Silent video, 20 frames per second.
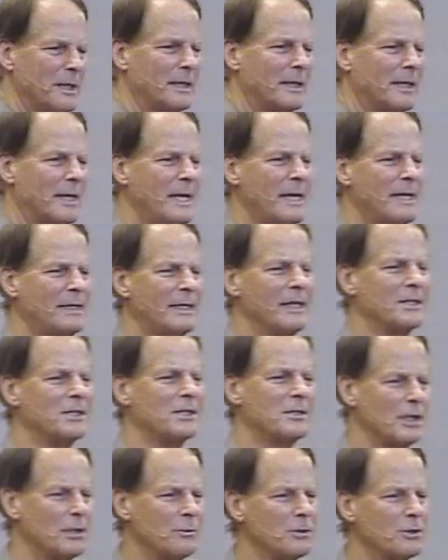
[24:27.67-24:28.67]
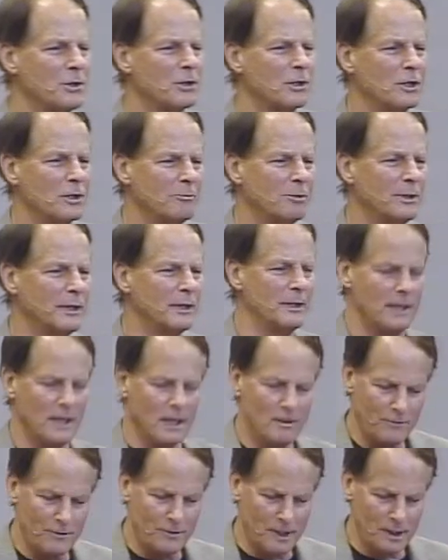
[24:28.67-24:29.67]
can't extinguish it completely.
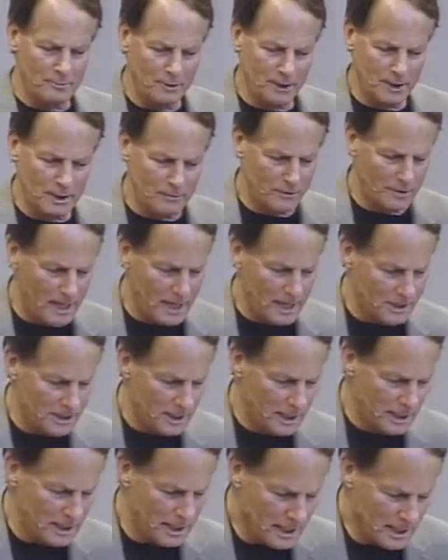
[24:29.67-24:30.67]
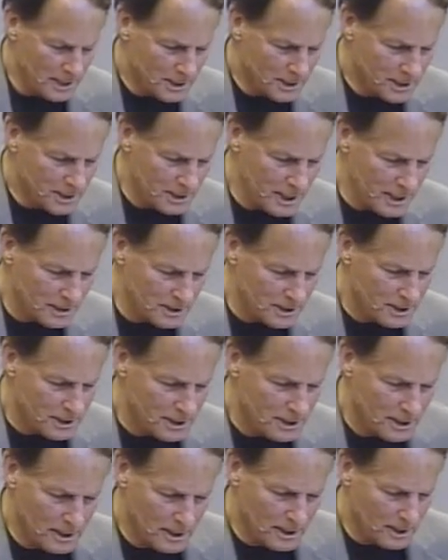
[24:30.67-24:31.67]
Every unbeliever has a
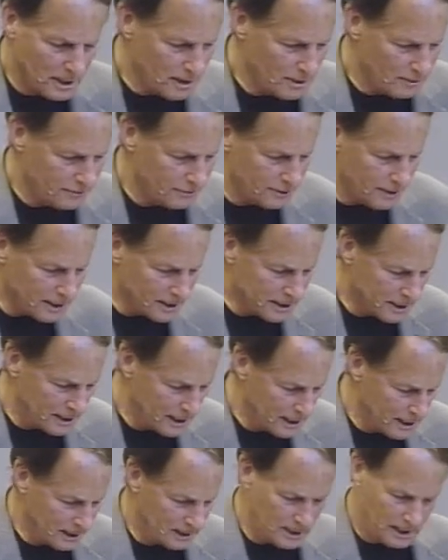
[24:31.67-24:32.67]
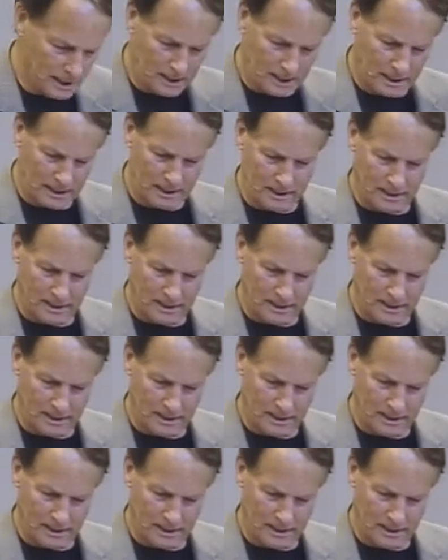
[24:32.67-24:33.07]
sense of deity.